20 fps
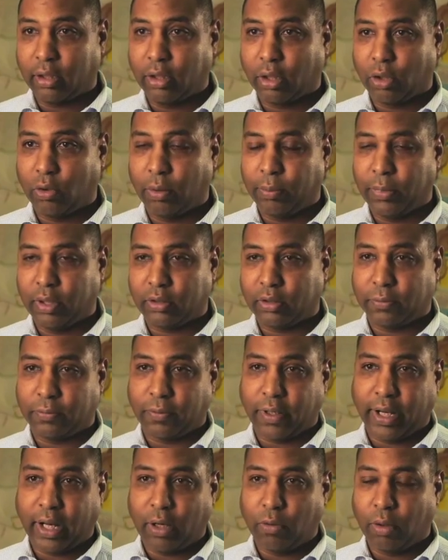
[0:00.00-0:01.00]
equipment to
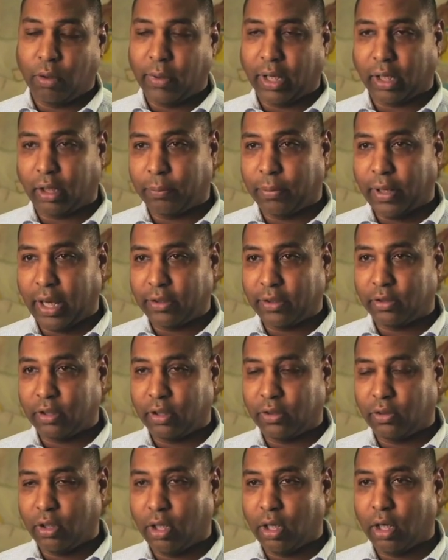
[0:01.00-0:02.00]
find out what my
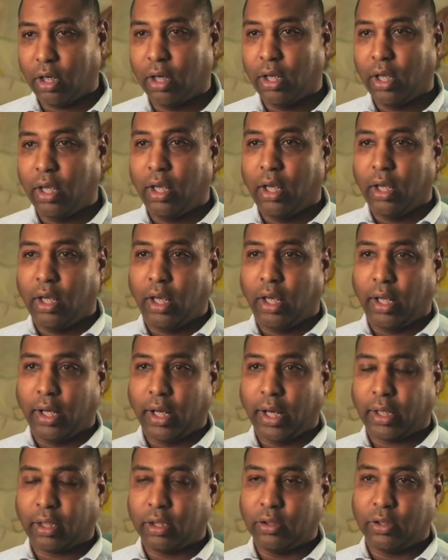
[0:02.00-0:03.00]
capacities are. And
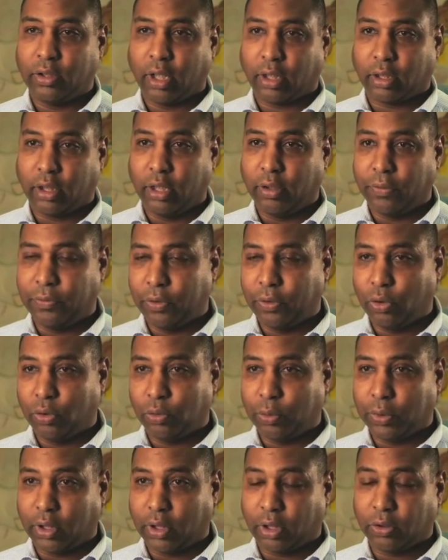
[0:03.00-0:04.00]
I conduct interviews
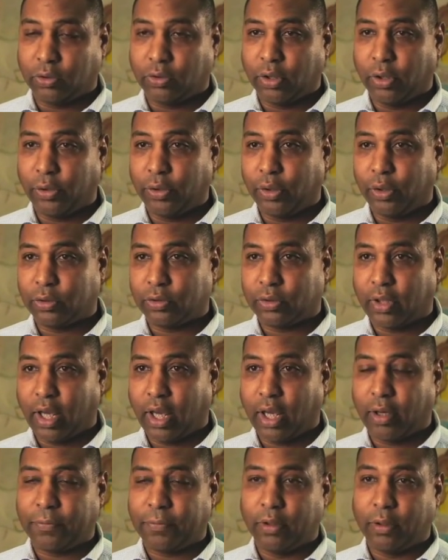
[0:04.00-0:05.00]
with the custodial
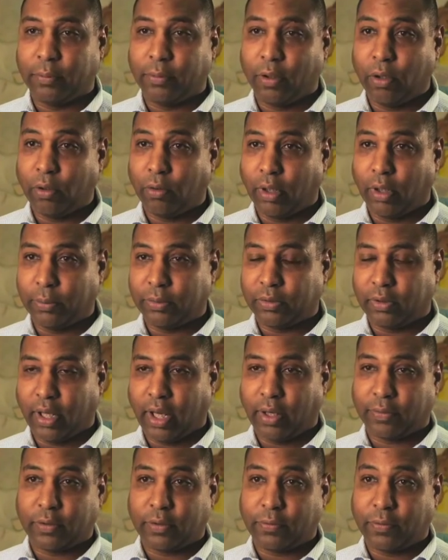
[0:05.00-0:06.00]
staff and the program
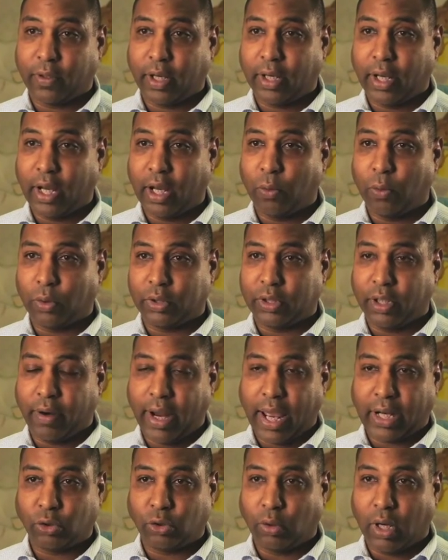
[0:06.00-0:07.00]
staff to find out what their
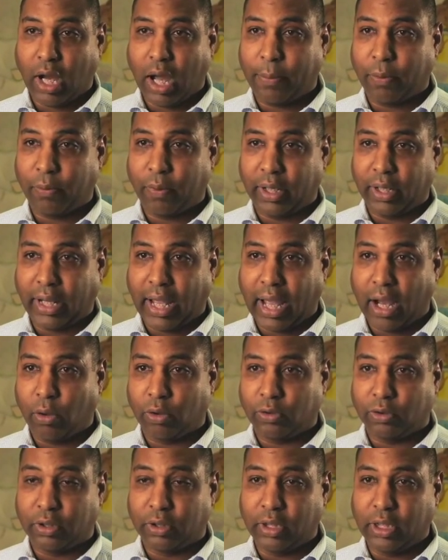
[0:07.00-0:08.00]
actual operating
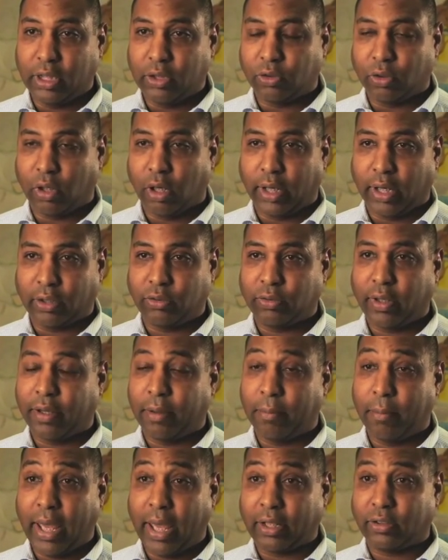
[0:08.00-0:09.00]
hours and needs are. And I try to
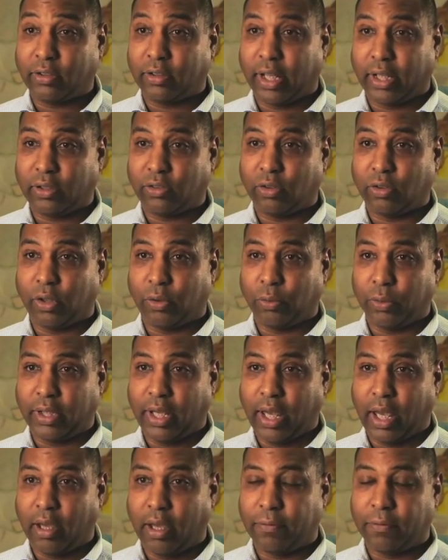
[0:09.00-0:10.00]
match that so that we
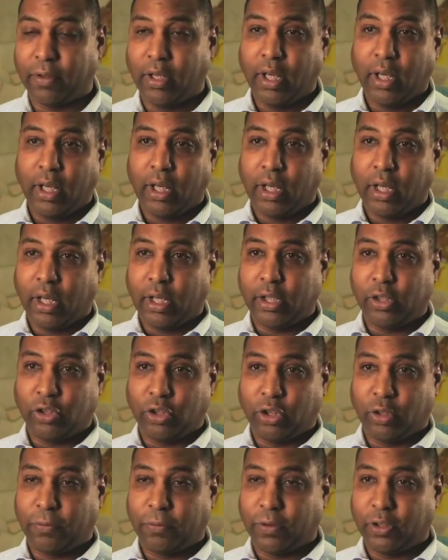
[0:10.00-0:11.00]
have
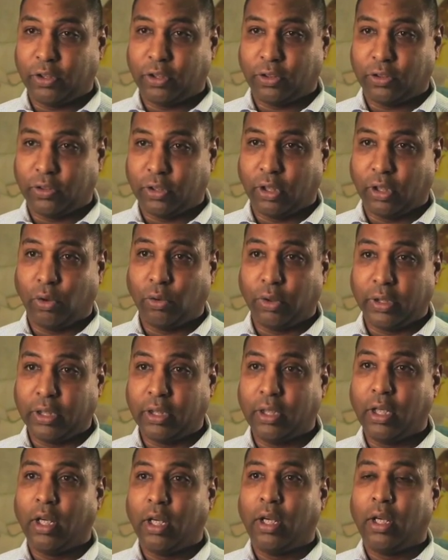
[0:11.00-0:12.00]
energy efficiency, only
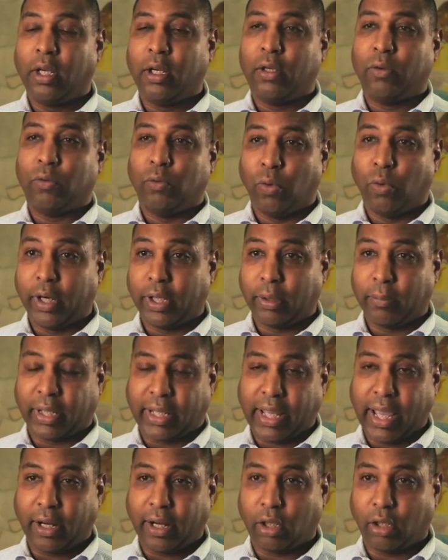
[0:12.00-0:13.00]
running
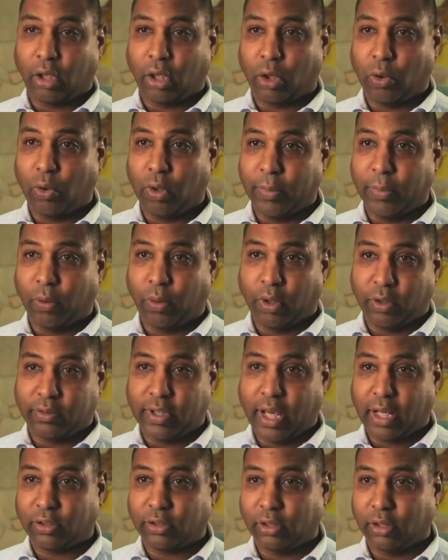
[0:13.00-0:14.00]
mechanical equipment when it's
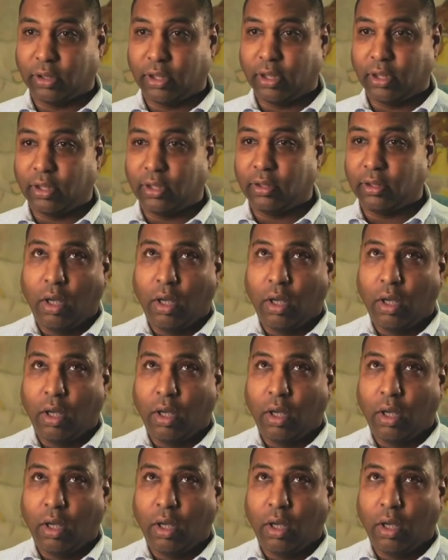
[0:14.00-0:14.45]
actually needed.